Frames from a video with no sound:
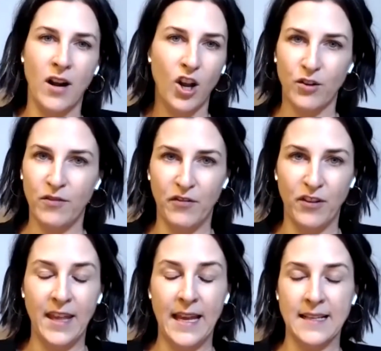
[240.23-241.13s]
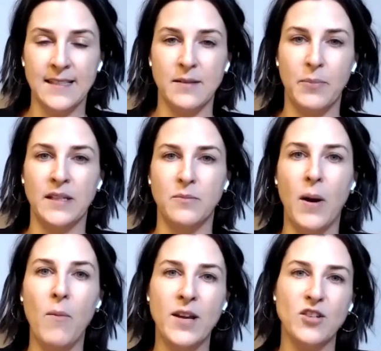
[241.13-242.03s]
a lot of different things, but
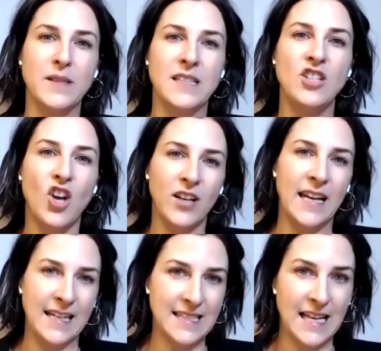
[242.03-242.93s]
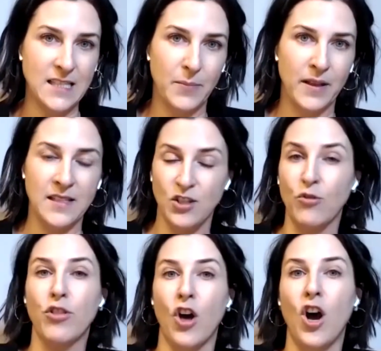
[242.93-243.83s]
power measurements are not that accessible as you
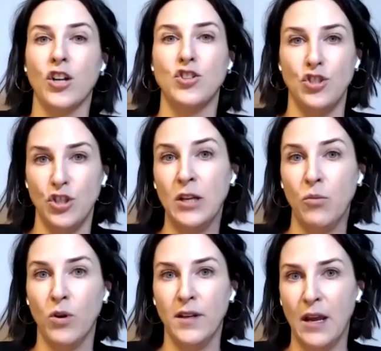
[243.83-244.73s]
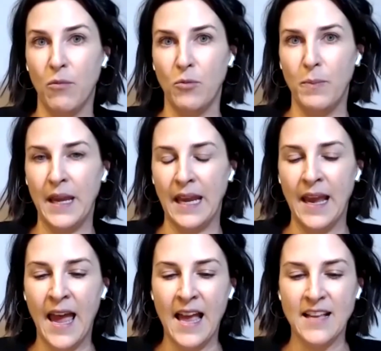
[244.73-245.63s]
thought they would
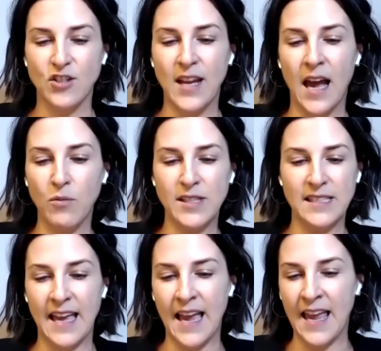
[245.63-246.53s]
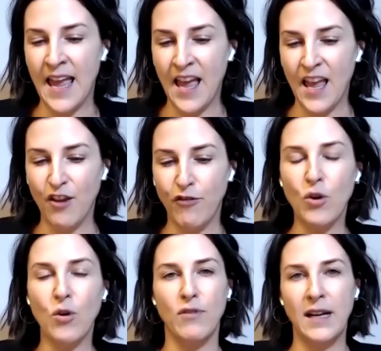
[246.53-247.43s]
be. So I would say, if
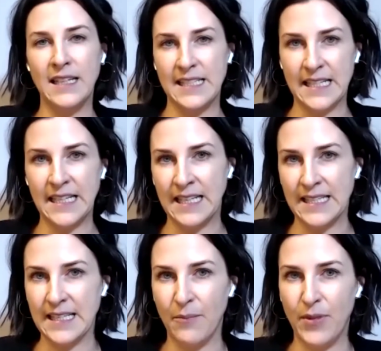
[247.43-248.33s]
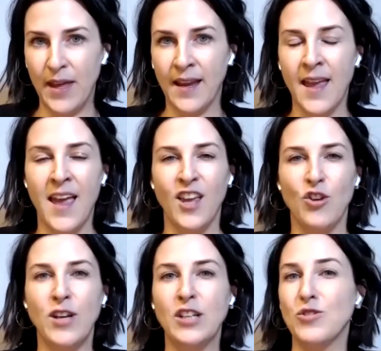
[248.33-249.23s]
you are really designing something,
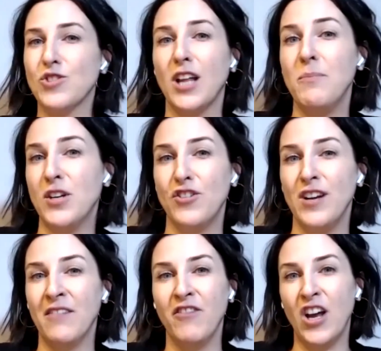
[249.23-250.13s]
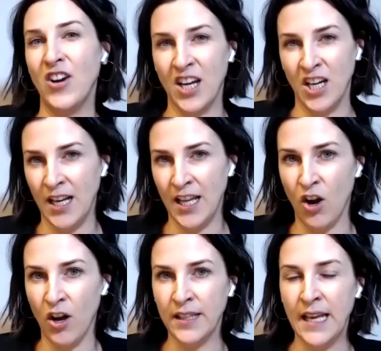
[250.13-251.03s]
you need to start measuring very early
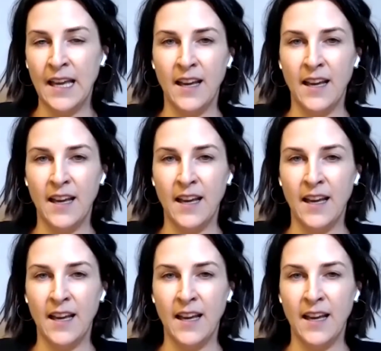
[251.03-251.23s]
on.